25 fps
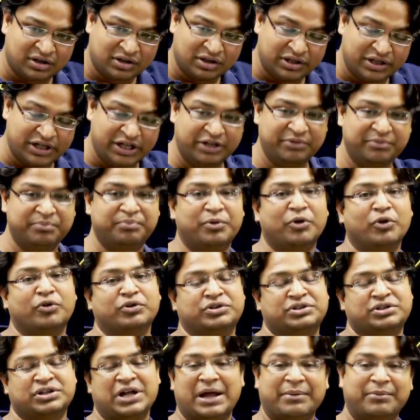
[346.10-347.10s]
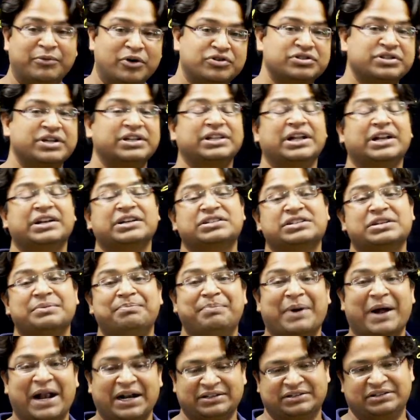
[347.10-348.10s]
in boards, I'm not saying that it's a
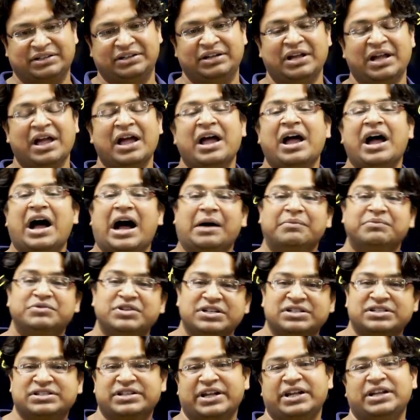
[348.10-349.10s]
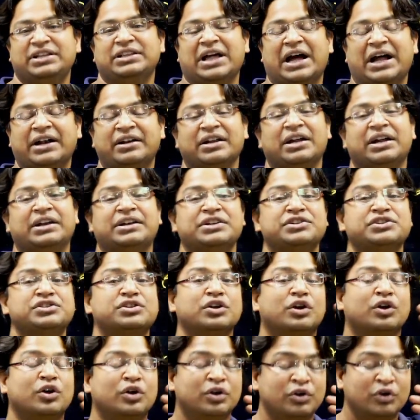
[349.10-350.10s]
bad thing, I'm just saying that it
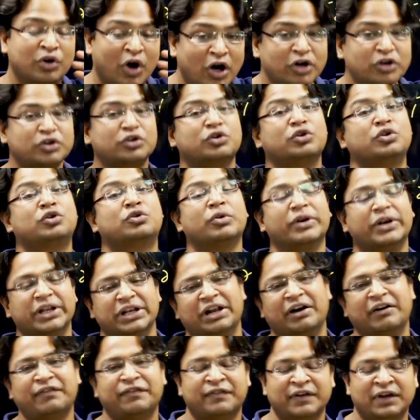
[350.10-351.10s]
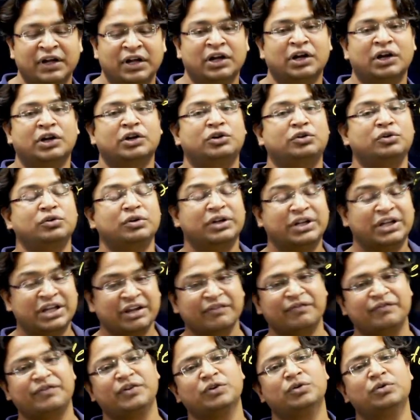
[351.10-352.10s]
is not good enough to
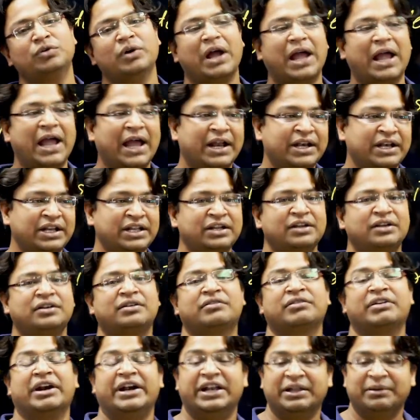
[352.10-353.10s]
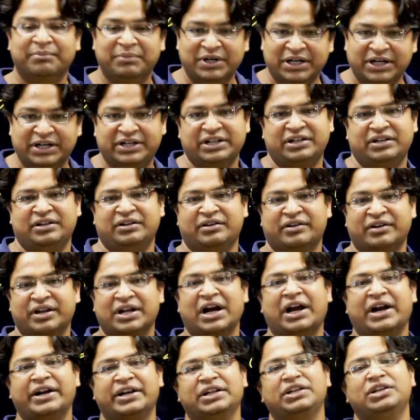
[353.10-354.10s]
give you any credibility
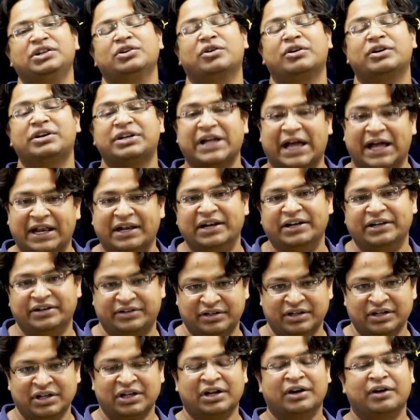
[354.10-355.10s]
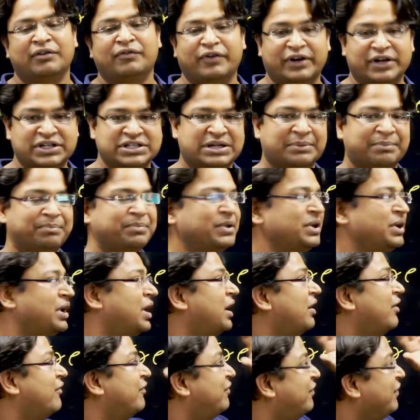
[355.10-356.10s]
regarding your talent. For example,
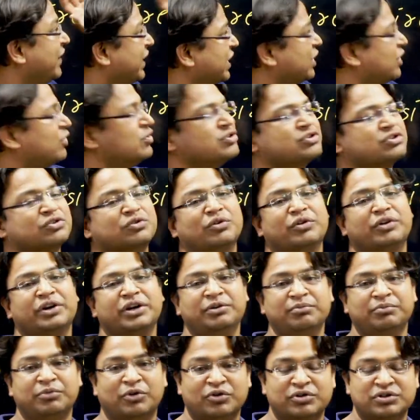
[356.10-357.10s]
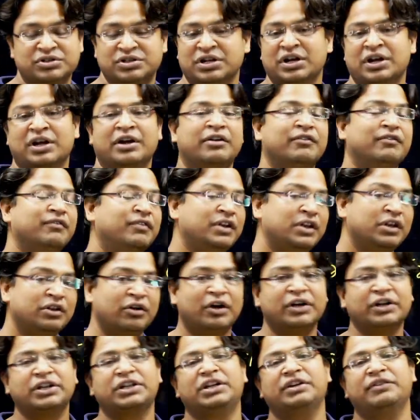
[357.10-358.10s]
a very good score in boards will
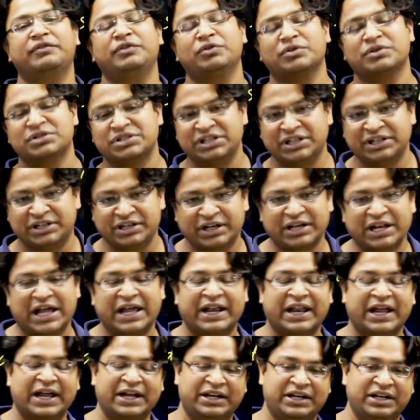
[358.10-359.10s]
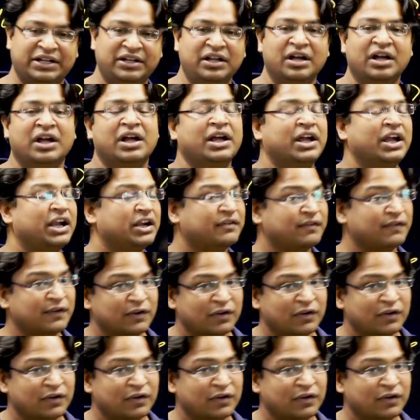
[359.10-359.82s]
not give you a seat at NIT, it will